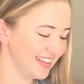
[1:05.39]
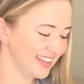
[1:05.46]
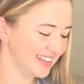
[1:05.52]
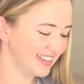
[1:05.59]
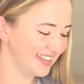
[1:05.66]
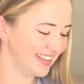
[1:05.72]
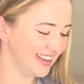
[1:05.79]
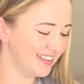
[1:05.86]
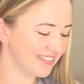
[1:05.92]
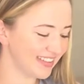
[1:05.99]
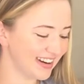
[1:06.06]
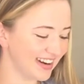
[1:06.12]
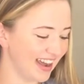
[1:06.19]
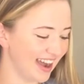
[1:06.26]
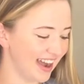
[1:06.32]
Then we're
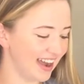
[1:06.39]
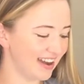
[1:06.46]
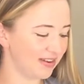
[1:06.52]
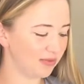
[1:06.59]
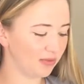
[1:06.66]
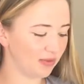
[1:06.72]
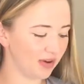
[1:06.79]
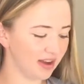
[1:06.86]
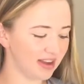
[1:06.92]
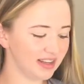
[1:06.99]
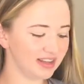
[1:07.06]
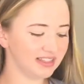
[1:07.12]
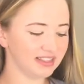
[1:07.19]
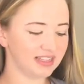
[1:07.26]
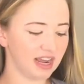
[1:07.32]
gonna add 1
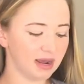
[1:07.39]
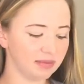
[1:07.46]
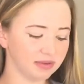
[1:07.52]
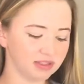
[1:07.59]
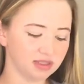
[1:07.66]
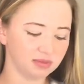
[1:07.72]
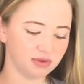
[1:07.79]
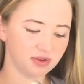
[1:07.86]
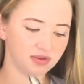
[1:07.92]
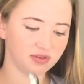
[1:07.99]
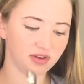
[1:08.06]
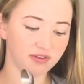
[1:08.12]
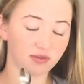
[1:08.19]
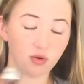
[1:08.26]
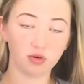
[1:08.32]
tablespoon
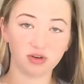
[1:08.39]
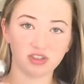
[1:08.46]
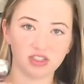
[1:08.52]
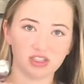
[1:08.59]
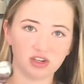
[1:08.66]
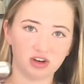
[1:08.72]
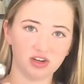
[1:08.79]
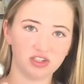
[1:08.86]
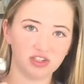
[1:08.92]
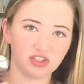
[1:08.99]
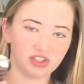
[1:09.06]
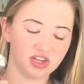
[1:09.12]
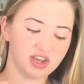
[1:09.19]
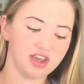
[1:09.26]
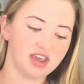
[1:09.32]
of cornstarch.
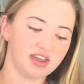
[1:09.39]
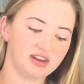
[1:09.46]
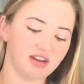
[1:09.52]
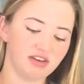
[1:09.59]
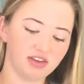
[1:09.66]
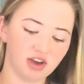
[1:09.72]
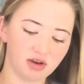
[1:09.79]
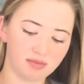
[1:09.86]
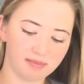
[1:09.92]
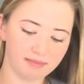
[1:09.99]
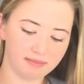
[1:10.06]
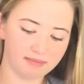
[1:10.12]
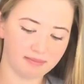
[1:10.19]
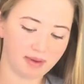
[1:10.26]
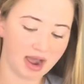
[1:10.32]
Now y'all,
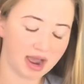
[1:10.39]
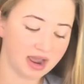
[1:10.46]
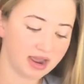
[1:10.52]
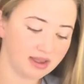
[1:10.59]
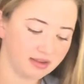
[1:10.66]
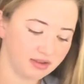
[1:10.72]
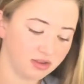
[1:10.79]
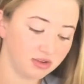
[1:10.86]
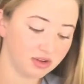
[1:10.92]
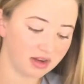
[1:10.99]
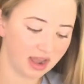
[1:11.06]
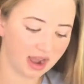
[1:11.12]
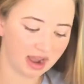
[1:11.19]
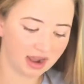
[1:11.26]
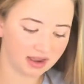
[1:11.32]
you can
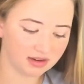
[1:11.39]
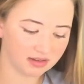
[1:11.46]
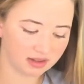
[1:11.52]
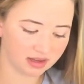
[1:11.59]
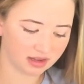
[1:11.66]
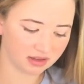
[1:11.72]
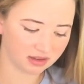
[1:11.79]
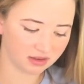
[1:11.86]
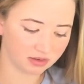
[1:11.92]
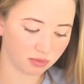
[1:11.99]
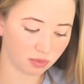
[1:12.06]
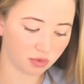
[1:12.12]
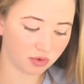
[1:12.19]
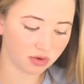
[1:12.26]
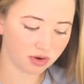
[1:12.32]
add like a little
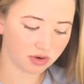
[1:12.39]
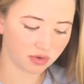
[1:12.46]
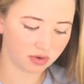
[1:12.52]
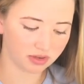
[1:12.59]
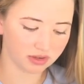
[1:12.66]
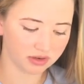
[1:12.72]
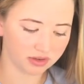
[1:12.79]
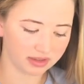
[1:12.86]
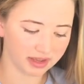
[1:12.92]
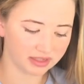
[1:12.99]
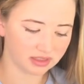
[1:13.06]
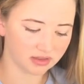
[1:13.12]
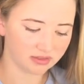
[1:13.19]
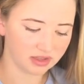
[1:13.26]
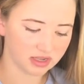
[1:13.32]
more or a little less
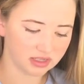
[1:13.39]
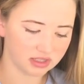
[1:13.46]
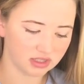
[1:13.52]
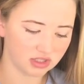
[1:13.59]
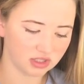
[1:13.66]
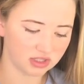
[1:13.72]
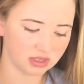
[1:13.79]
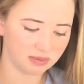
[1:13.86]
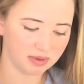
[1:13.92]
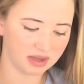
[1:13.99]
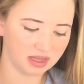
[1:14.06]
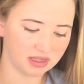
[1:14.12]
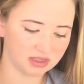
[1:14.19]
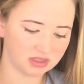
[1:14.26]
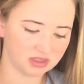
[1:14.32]
of this. It just
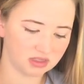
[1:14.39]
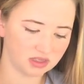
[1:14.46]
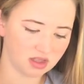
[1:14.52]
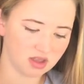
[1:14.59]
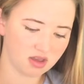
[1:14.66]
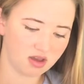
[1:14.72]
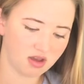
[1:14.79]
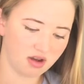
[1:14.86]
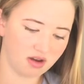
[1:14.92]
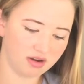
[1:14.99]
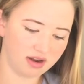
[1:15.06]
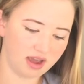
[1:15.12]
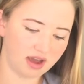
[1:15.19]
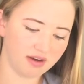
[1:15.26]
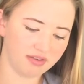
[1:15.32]
depends on
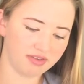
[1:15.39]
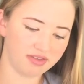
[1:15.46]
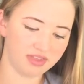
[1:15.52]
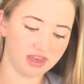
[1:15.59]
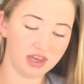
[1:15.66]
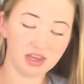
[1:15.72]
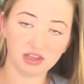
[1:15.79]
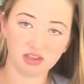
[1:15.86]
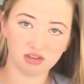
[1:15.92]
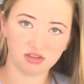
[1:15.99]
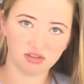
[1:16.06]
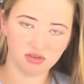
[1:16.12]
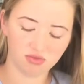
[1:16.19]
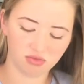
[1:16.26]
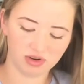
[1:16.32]
how thick
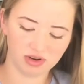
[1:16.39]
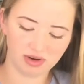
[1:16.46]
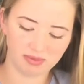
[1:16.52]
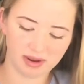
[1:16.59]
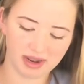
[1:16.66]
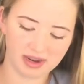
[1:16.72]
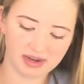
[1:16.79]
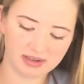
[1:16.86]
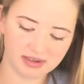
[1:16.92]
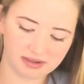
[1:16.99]
you want your paint.